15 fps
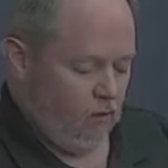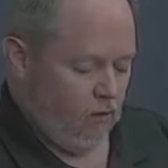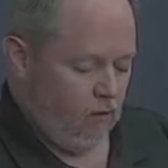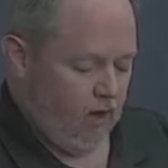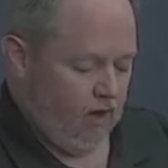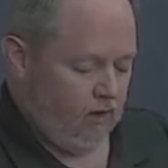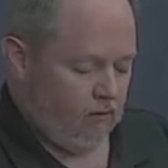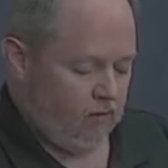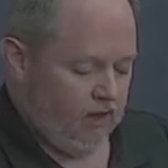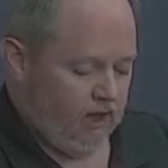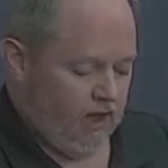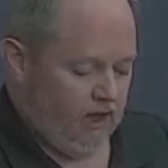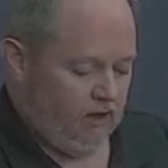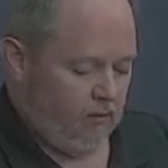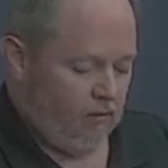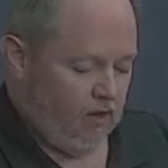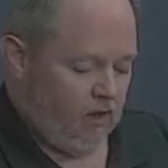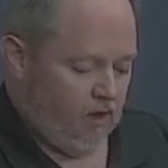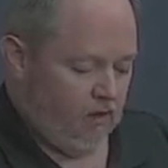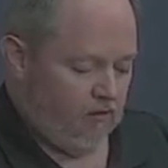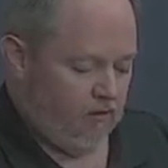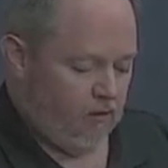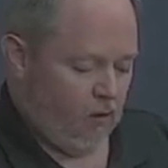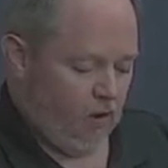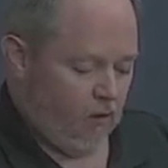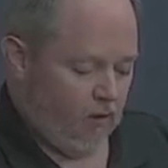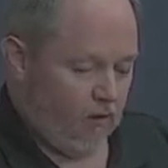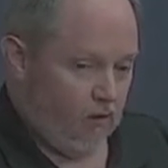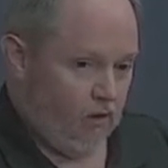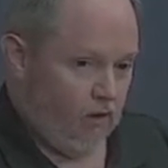Rain began above
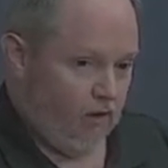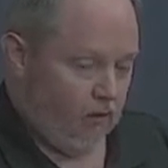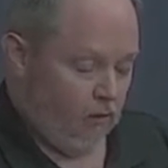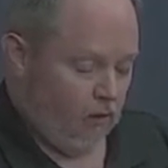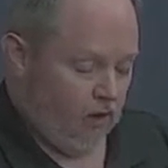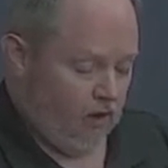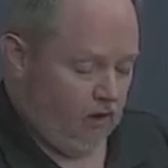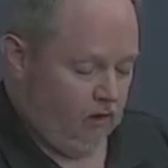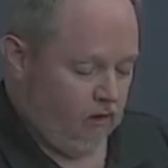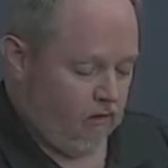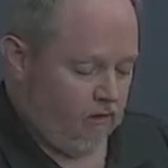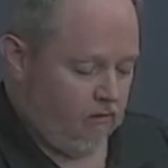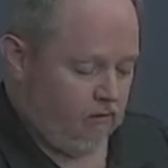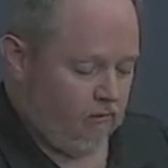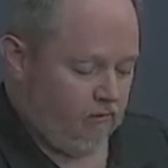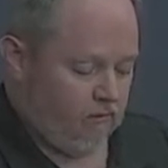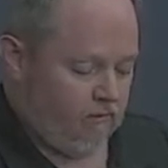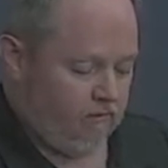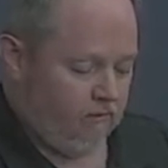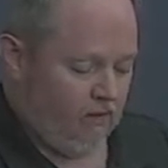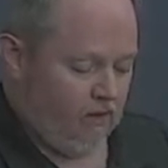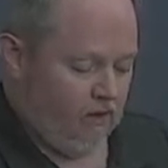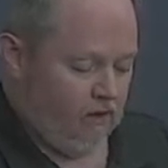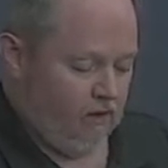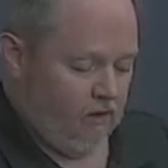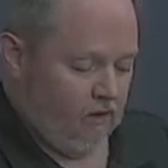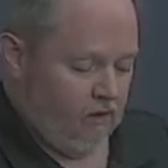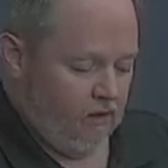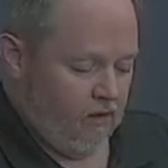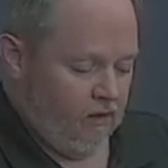while we were unaware.
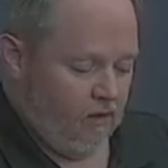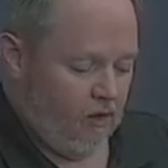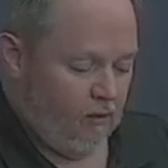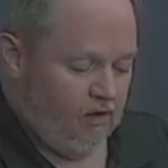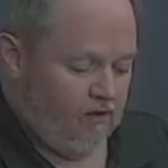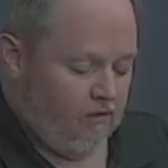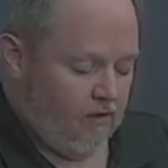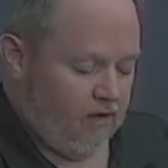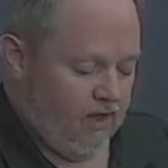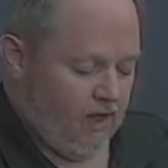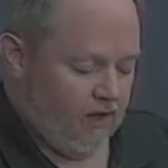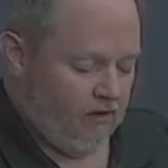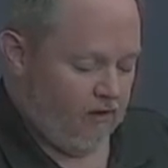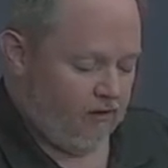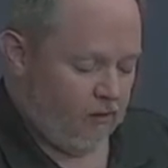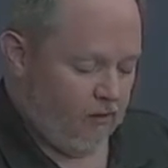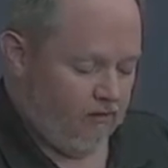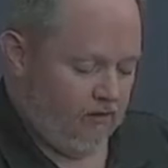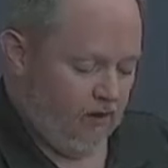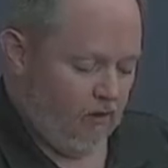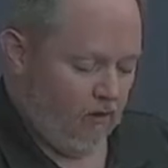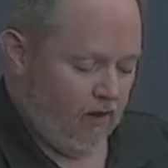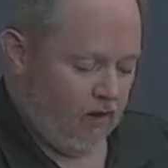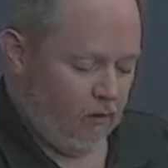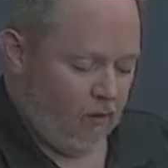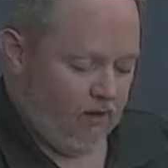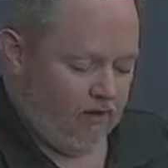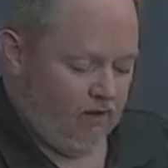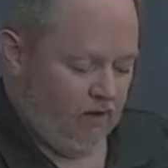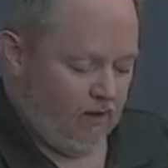Humid for days, we felt like
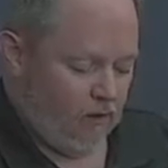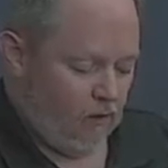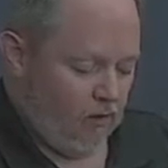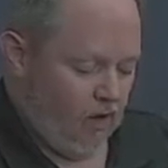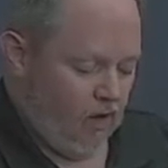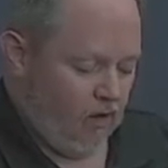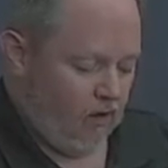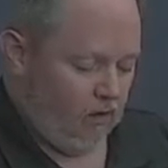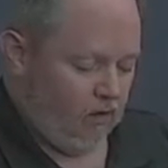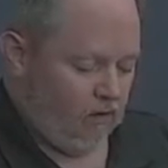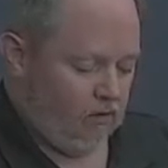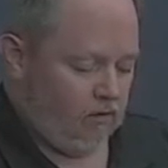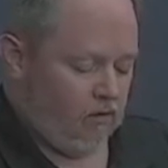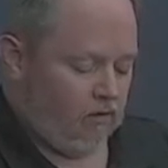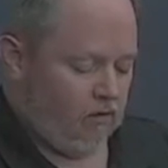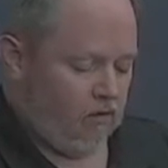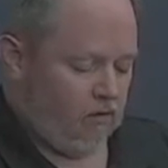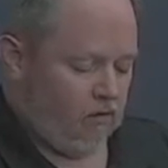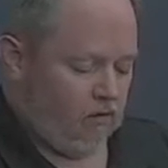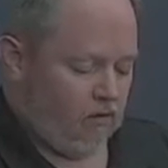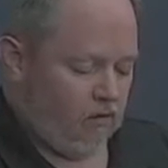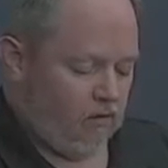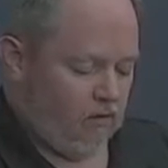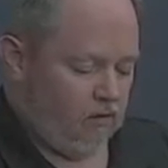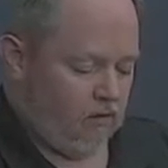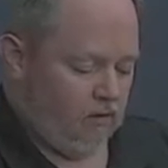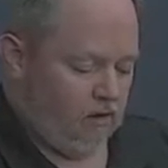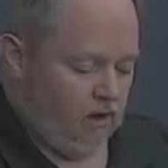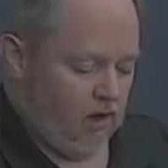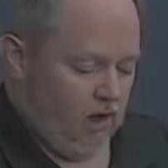we'd done a wrong.
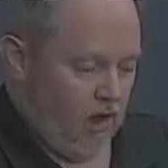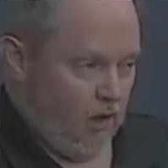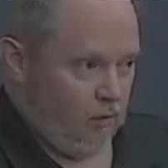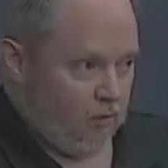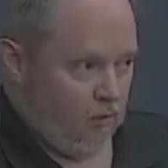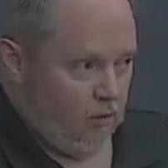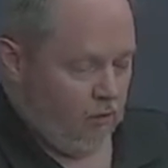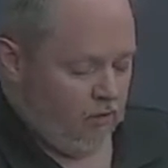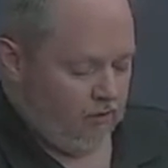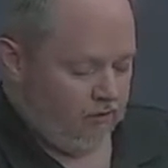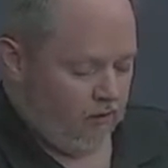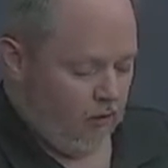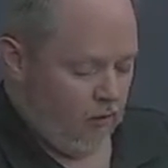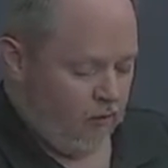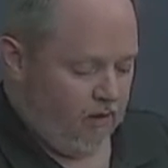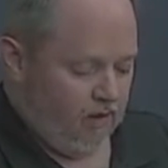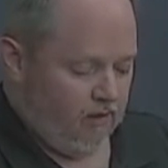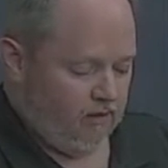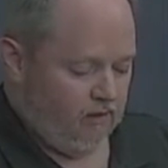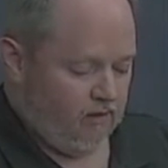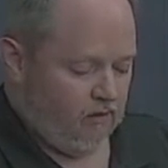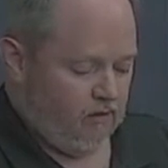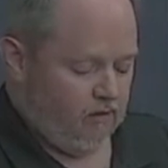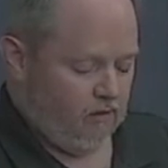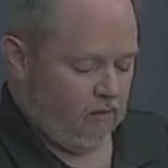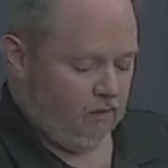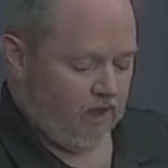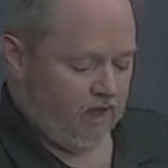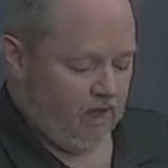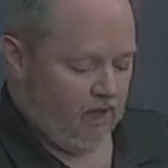Our pores opened,
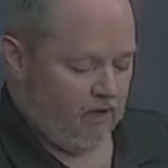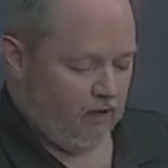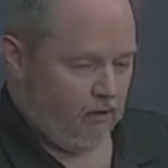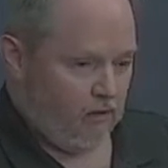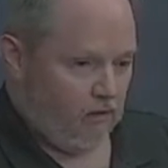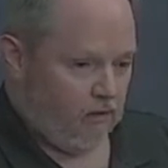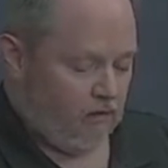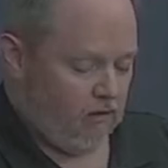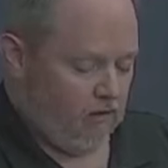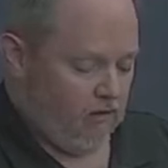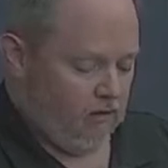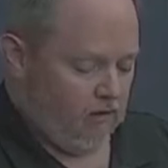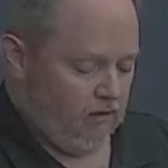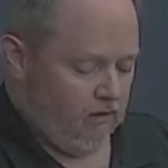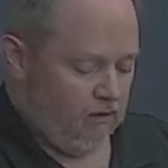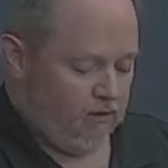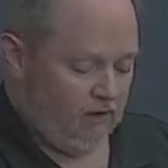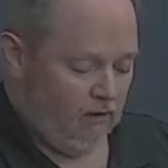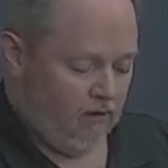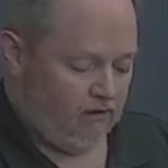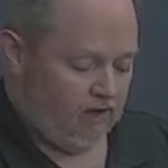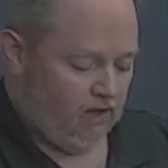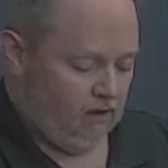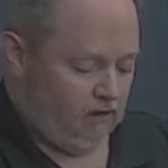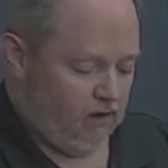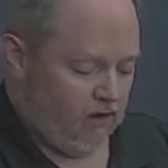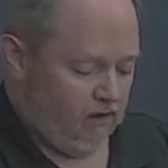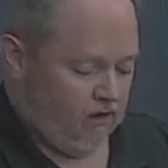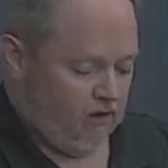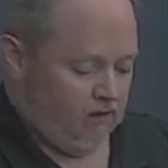mechanical,
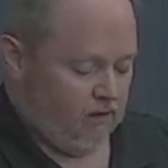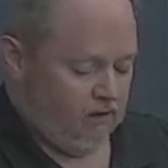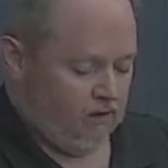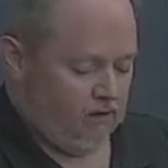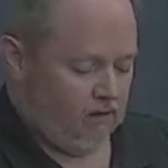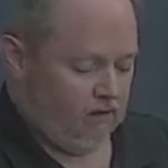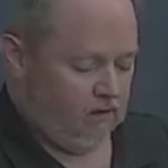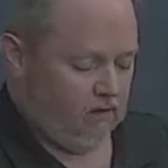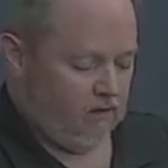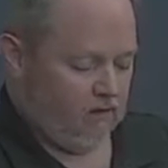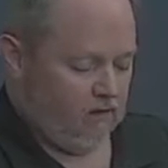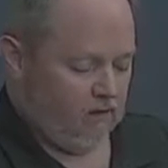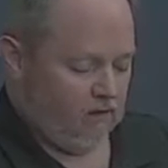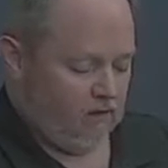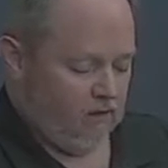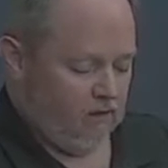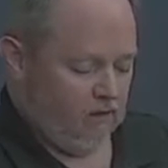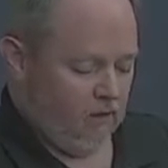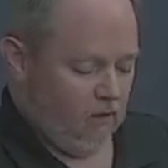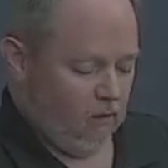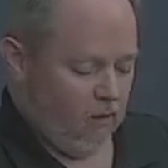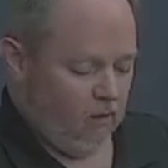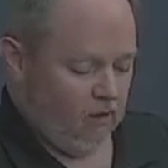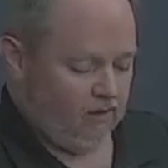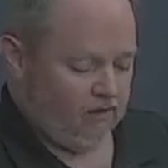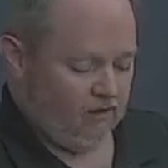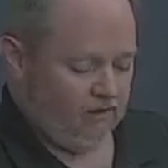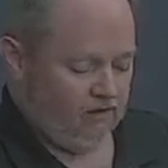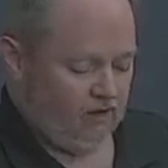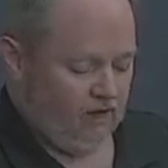utilitarian. We
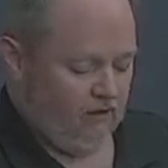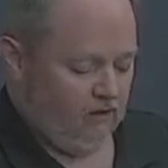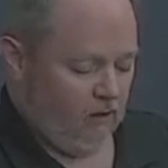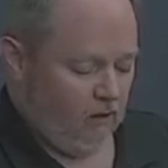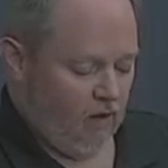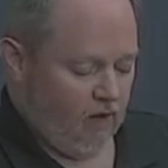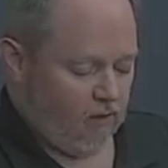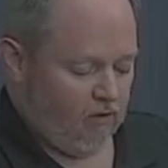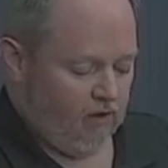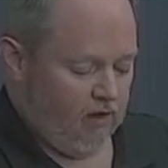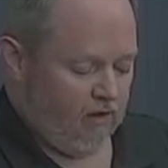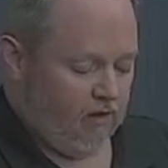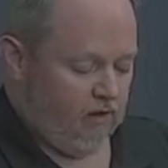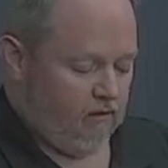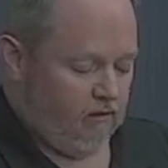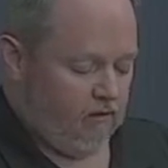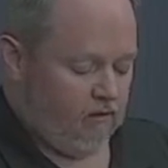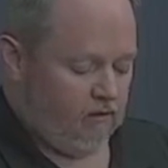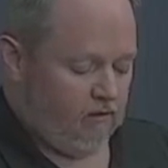went inside the library.